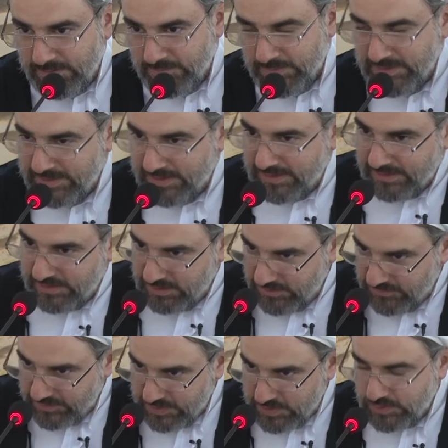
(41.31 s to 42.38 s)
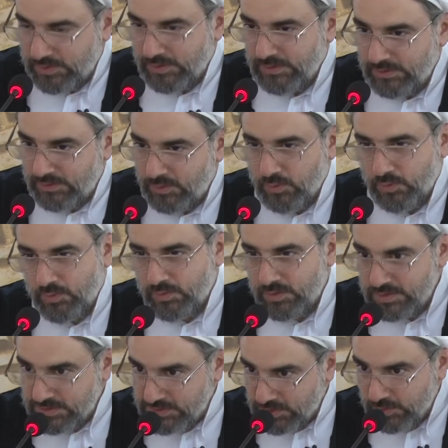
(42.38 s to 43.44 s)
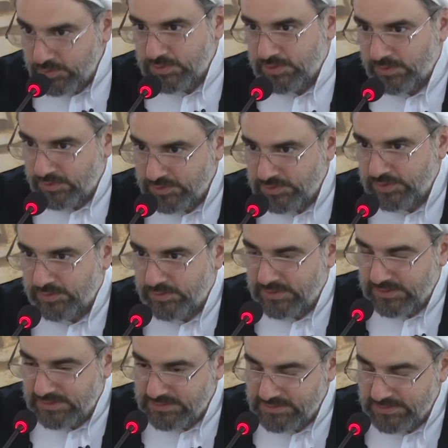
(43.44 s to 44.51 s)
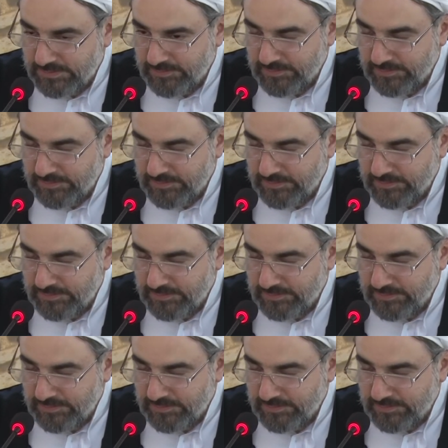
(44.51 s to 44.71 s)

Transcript: be they individual or social duties.